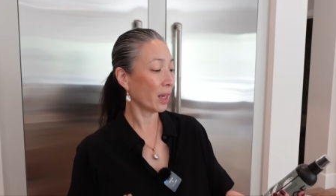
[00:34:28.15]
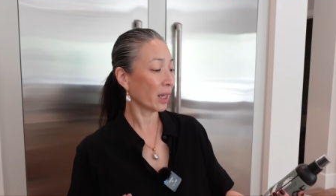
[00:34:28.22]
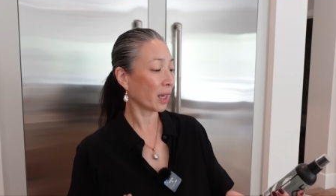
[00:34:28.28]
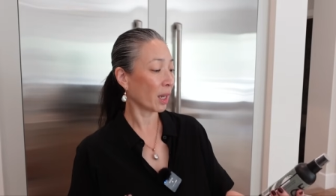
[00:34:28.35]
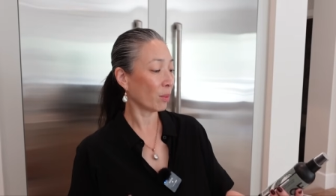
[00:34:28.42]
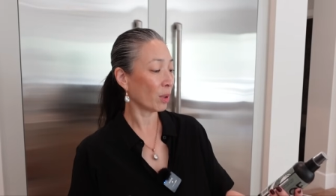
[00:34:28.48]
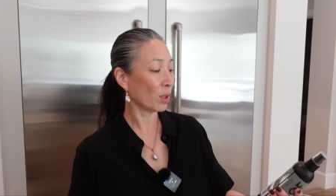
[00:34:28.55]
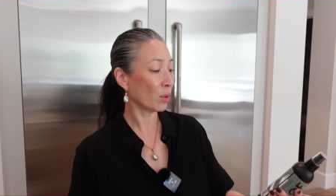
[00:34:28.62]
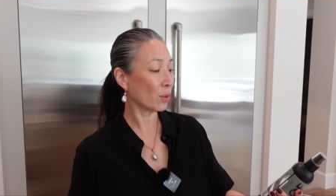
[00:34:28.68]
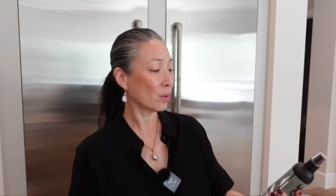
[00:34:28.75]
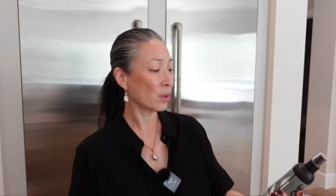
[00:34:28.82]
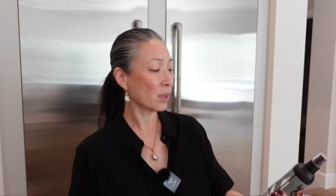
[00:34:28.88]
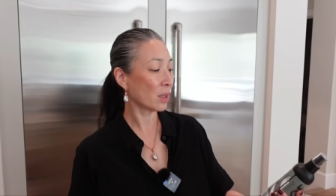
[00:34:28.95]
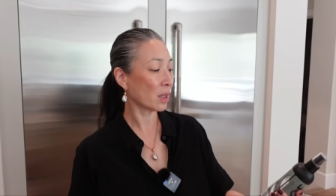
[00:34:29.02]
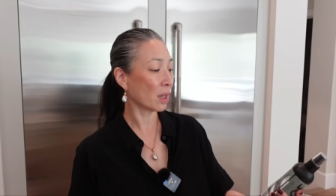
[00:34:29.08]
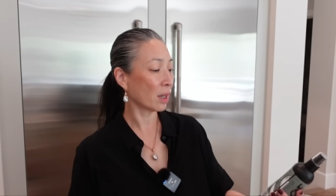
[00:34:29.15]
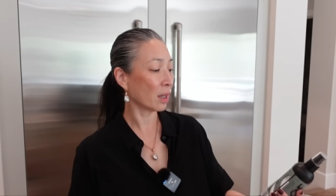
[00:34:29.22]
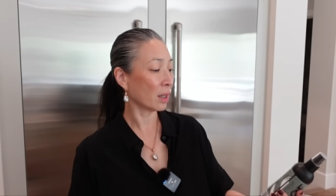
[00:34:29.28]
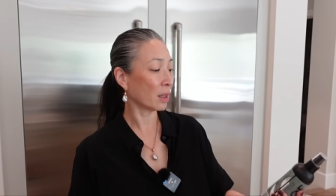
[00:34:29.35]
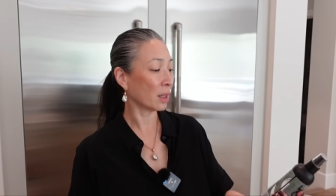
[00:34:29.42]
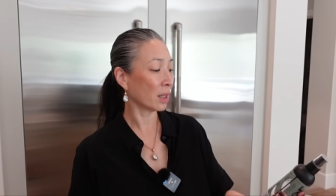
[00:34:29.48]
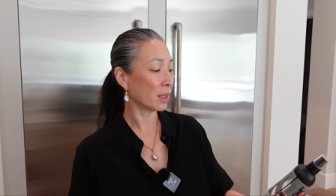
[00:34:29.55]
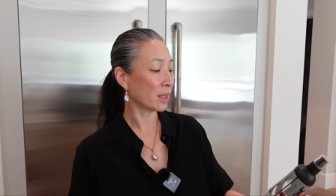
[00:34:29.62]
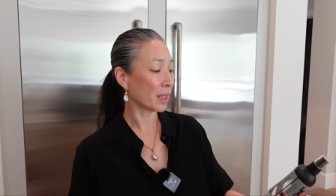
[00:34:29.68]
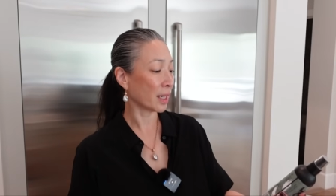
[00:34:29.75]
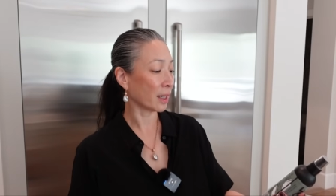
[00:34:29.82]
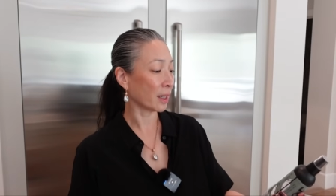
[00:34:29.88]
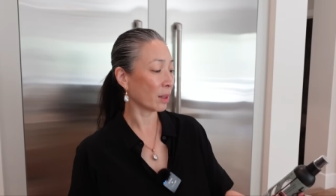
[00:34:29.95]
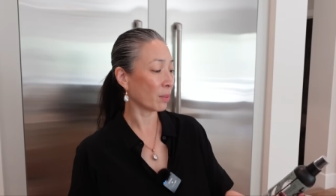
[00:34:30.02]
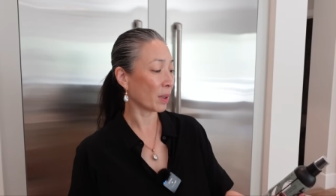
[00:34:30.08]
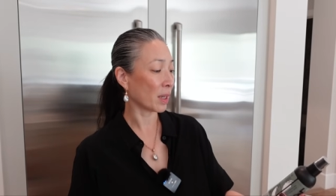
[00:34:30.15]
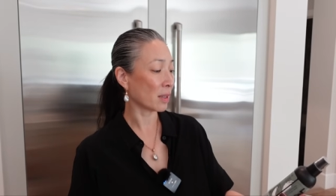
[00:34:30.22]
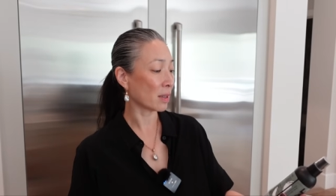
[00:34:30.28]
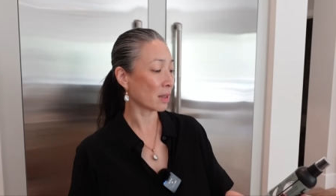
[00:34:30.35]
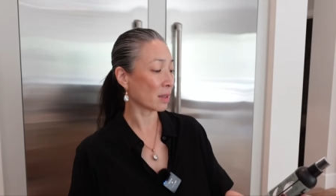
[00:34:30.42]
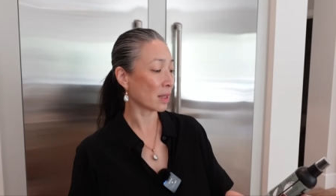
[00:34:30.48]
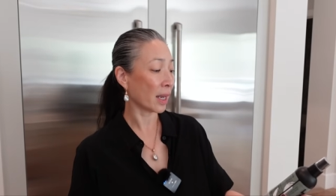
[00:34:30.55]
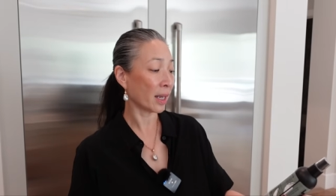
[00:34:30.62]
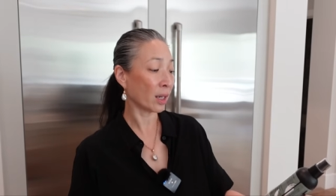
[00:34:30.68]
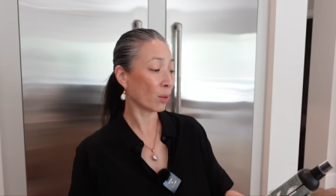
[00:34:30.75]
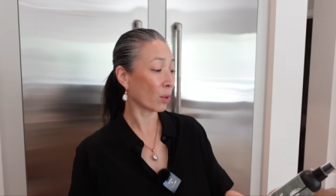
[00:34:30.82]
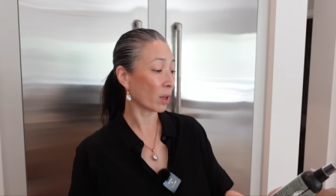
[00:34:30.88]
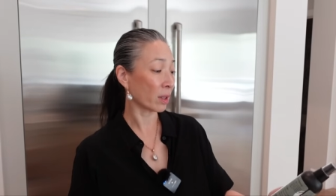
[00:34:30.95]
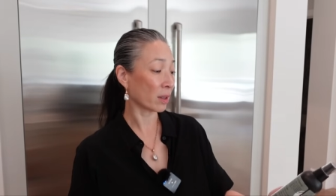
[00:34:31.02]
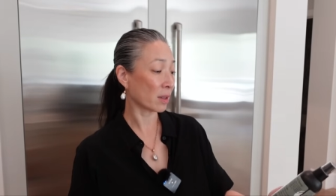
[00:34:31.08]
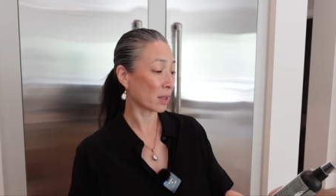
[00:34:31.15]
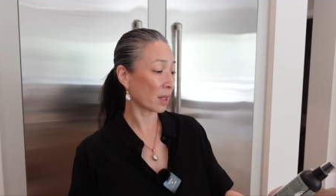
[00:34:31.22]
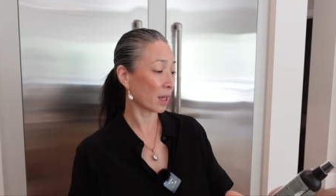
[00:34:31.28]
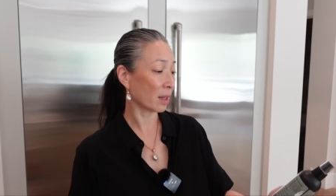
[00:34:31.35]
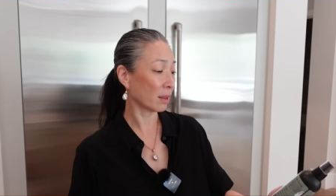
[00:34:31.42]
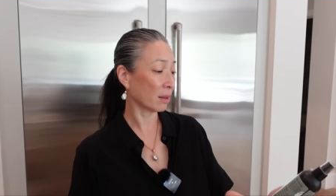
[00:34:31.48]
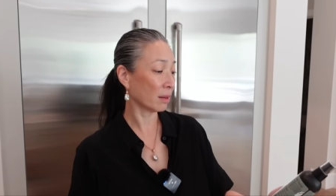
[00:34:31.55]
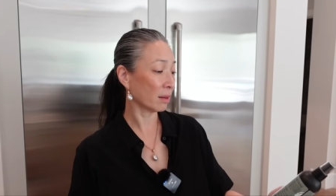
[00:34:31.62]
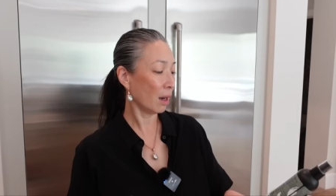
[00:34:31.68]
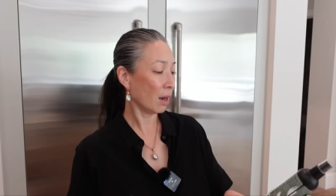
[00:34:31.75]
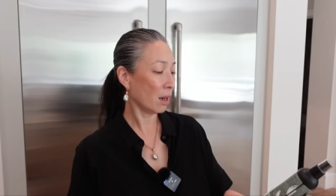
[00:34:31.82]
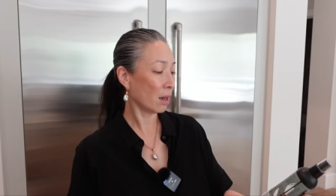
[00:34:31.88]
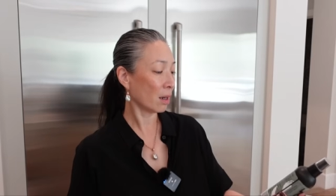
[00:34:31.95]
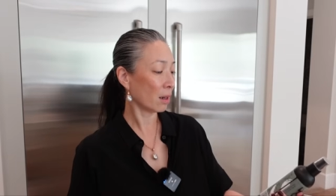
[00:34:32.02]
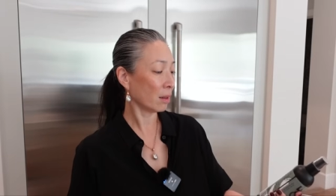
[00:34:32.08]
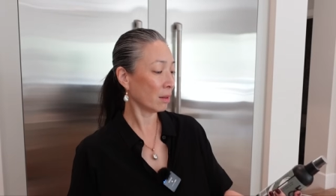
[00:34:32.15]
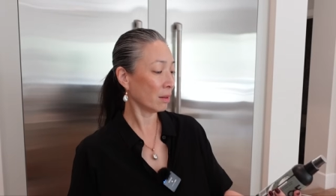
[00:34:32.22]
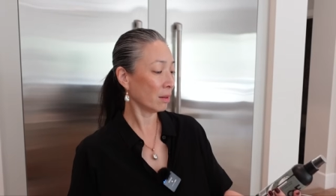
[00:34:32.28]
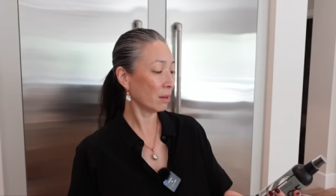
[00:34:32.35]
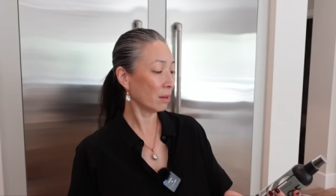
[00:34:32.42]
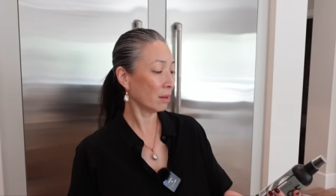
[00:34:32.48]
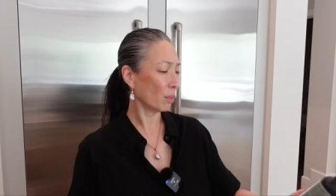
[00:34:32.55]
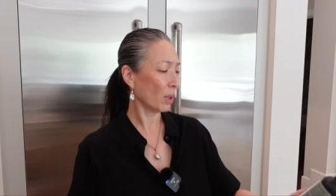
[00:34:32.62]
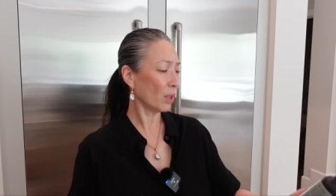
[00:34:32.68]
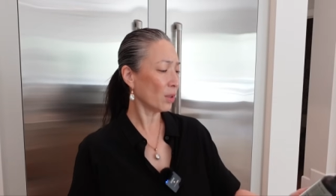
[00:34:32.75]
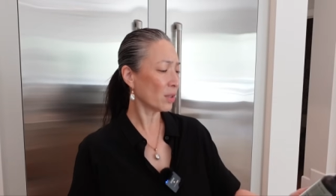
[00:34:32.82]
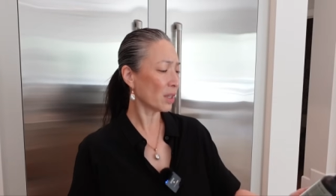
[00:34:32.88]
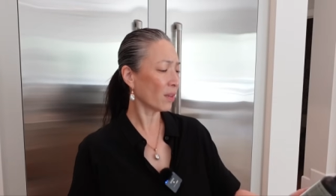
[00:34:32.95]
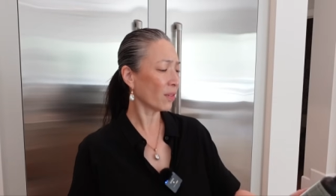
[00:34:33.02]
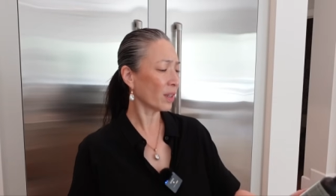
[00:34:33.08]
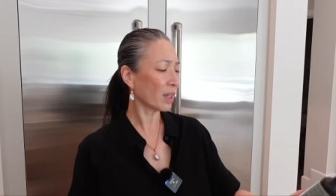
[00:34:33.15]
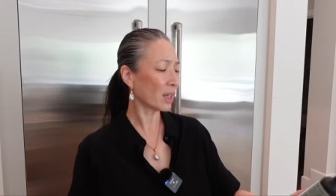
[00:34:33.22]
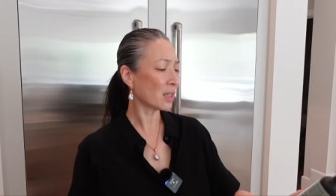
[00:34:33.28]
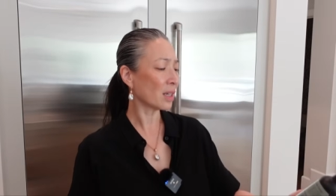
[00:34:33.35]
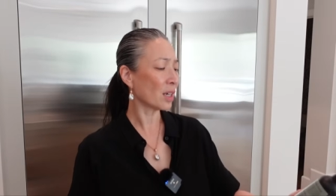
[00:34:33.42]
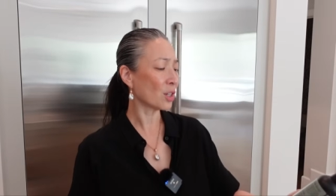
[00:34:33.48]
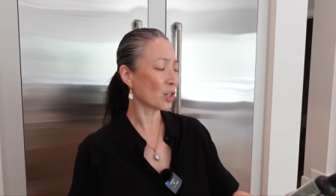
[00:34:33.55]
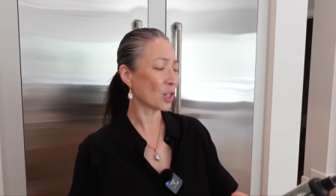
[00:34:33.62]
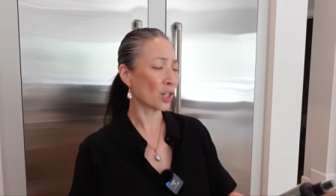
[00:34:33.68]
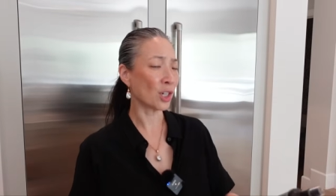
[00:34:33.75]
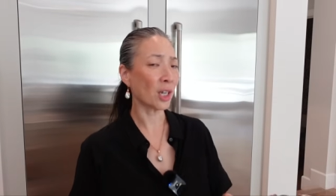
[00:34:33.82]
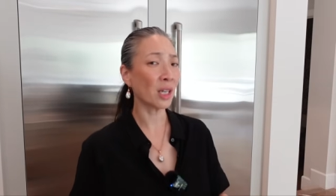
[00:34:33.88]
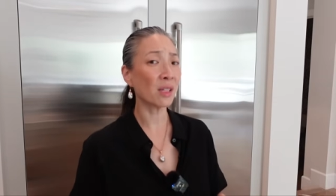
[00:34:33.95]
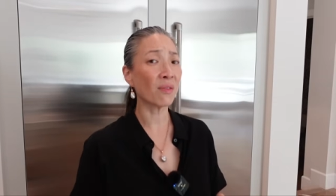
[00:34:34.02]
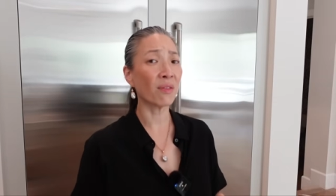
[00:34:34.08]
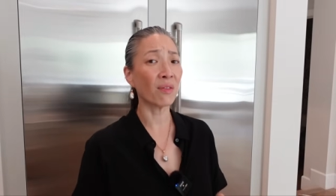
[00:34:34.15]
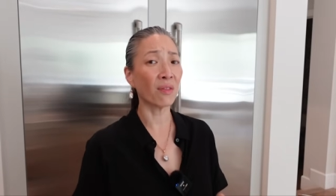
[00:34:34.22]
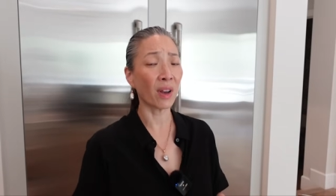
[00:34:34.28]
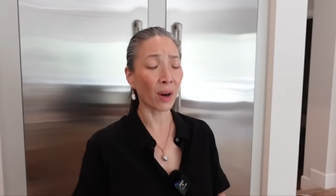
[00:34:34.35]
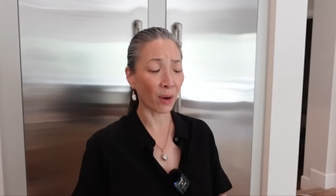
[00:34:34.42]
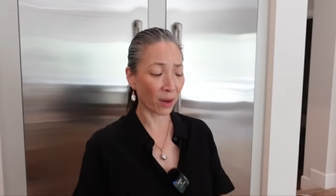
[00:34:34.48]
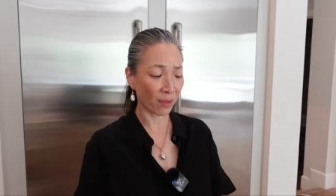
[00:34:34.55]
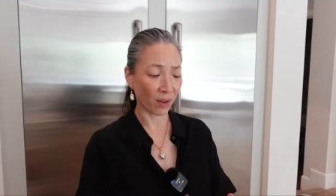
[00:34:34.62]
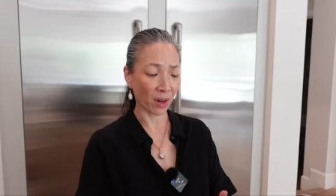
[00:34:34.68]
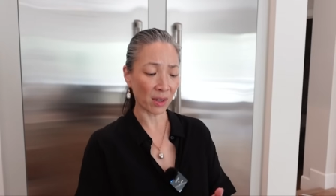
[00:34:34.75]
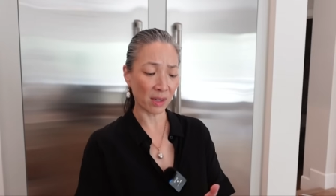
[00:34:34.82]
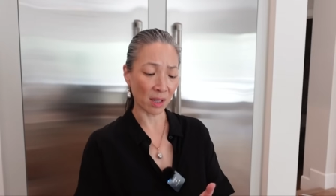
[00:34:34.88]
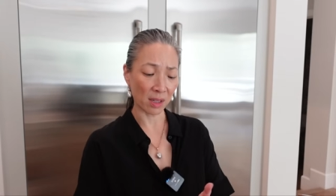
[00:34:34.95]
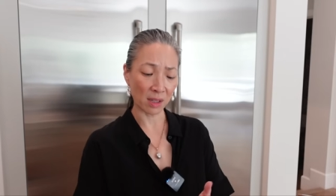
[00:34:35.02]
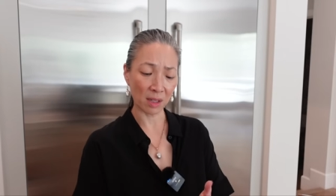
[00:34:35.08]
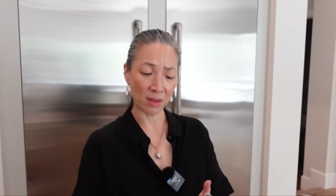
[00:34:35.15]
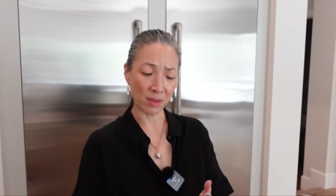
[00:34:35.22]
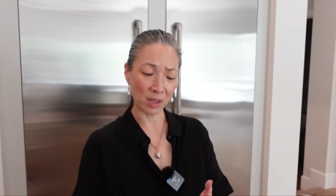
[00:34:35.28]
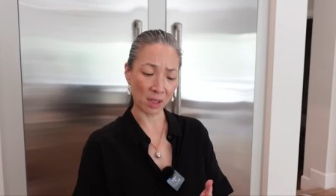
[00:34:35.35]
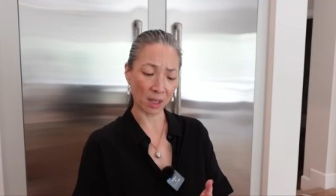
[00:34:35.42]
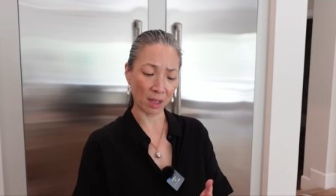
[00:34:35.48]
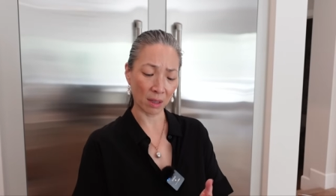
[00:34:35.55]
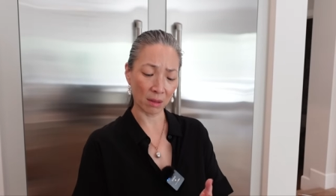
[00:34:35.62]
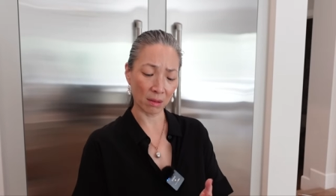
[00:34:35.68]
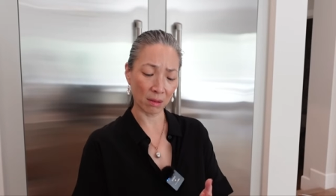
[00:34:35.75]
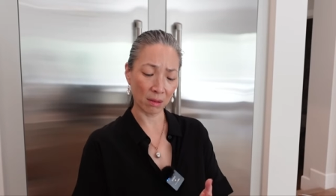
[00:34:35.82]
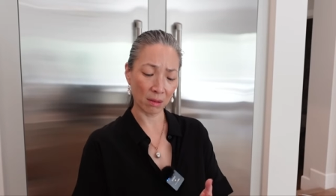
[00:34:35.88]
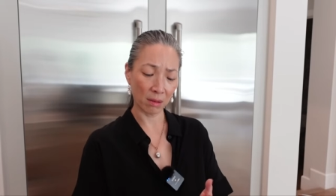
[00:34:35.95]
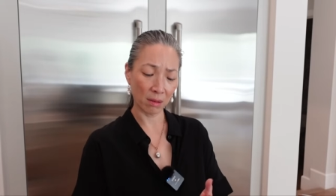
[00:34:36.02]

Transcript: Can be used on a daily basis anywhere on the skin. Aw, Butters definitely gets itchy. She has very, very sensitive skin.